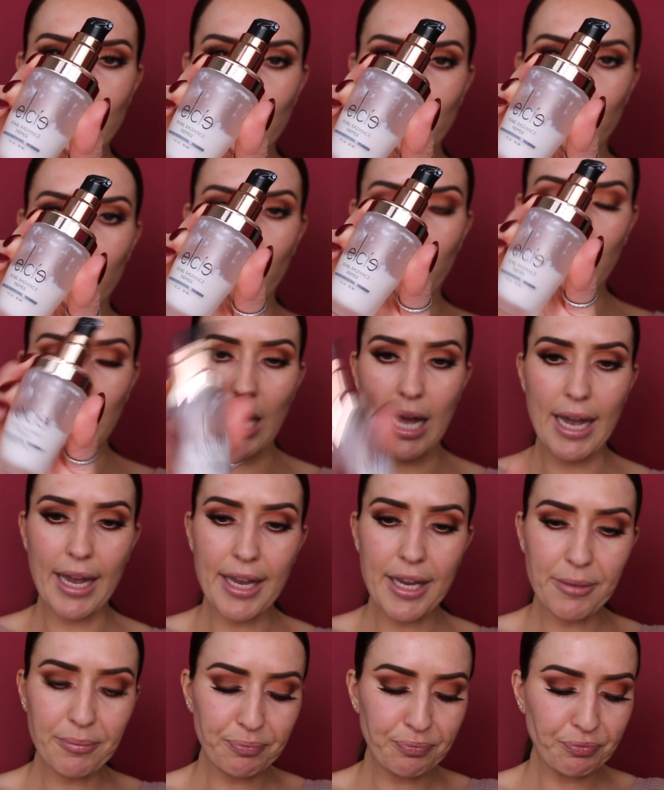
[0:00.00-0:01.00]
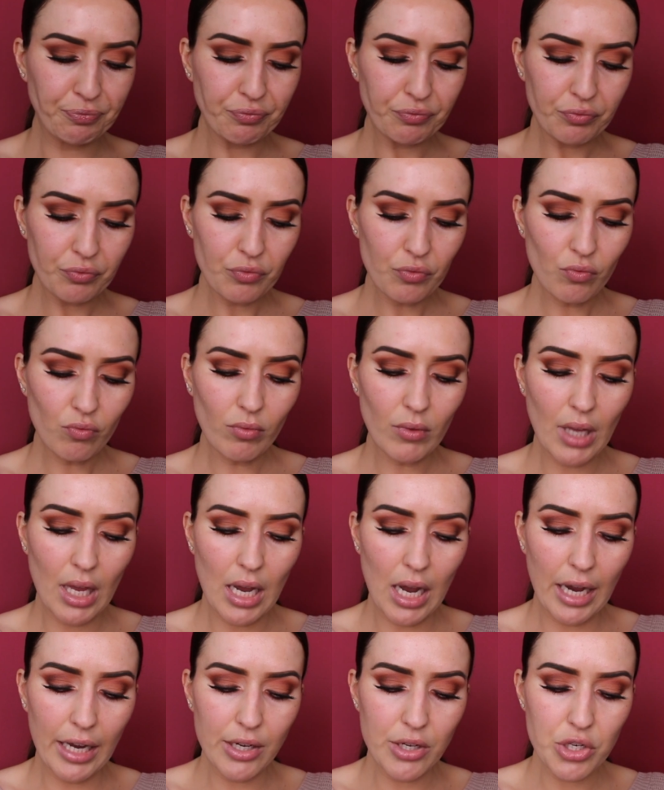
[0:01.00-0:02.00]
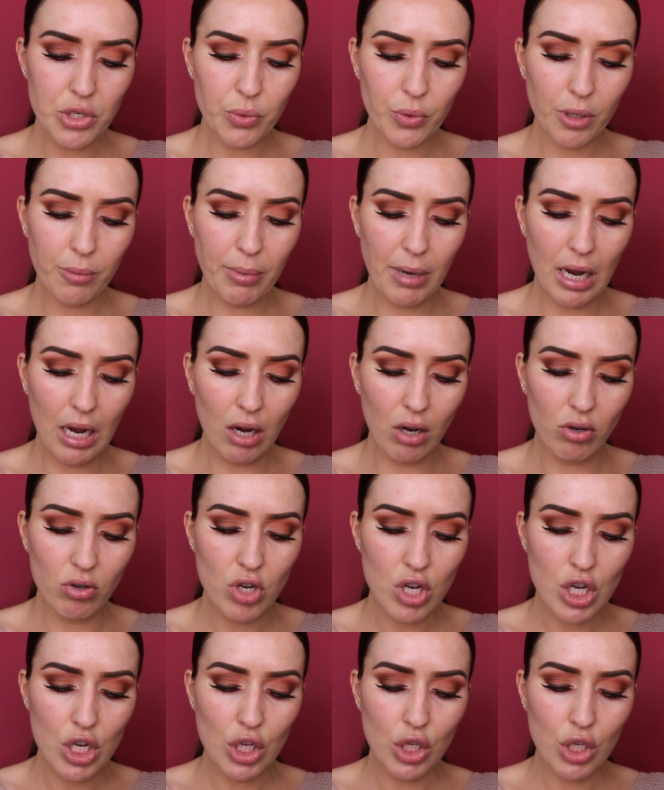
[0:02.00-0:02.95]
to apply. I do about